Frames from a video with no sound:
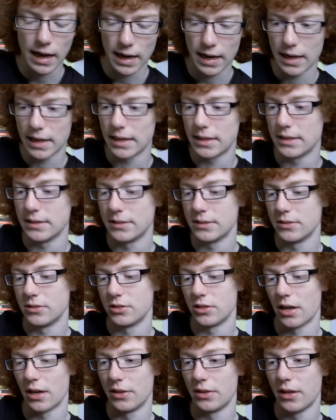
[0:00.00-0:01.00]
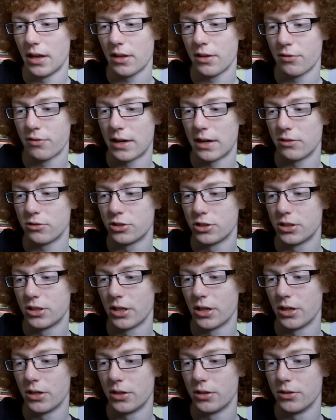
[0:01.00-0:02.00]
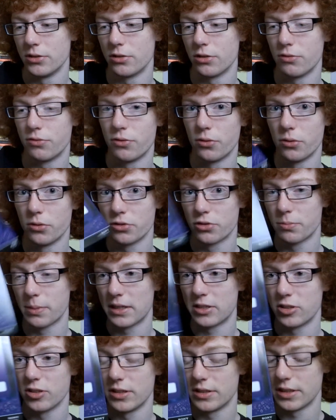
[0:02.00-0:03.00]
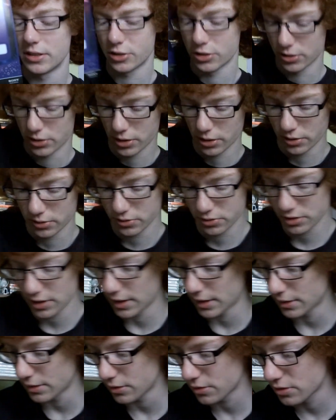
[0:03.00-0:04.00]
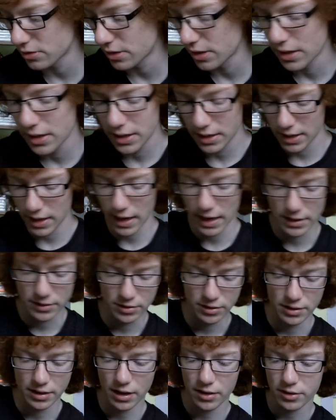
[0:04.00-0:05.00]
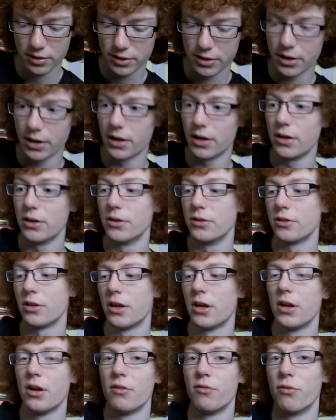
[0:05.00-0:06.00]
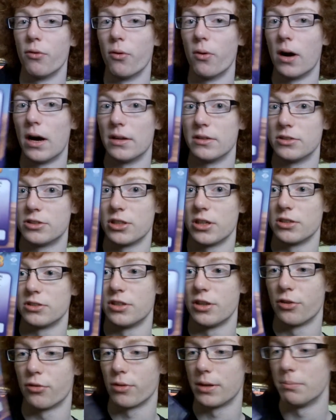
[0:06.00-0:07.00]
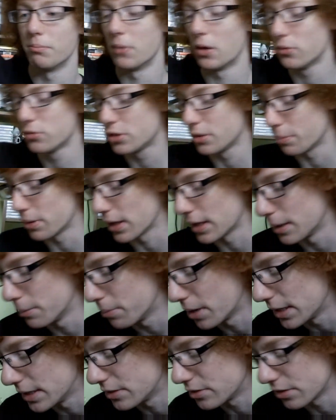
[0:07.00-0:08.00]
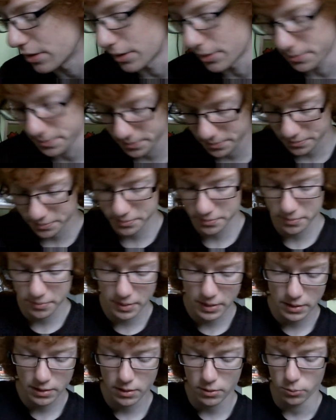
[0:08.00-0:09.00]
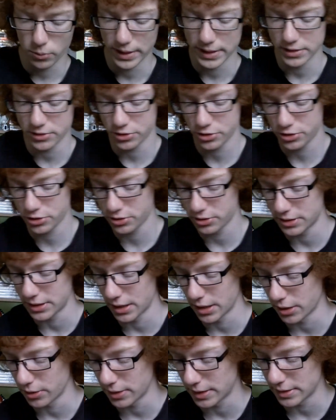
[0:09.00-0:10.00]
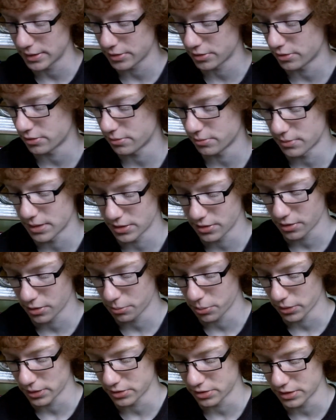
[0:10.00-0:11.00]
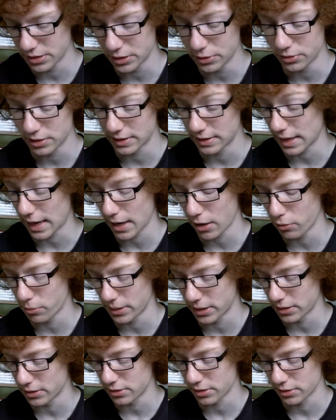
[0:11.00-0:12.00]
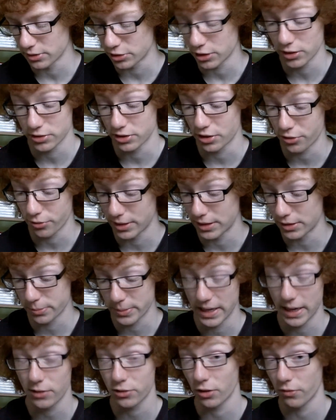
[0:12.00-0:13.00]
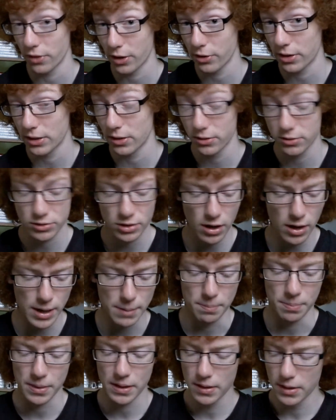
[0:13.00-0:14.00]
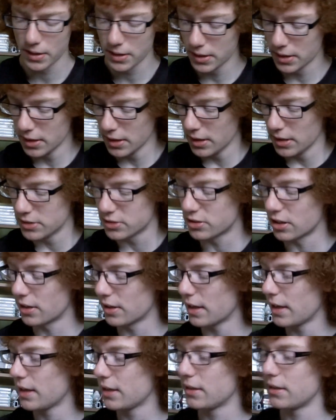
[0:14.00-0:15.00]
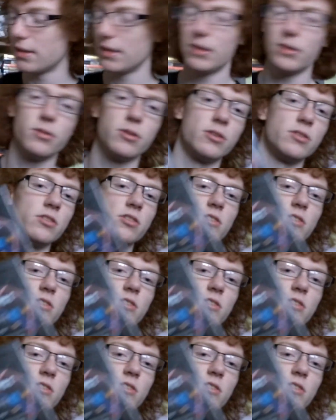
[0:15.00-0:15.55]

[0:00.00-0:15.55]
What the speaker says: voucher code for special edition content, and another code for Uncharted 3 multiplayer beta, which, you know, there's no point in using now because Uncharted 3 has been out a very long time. So then you can see the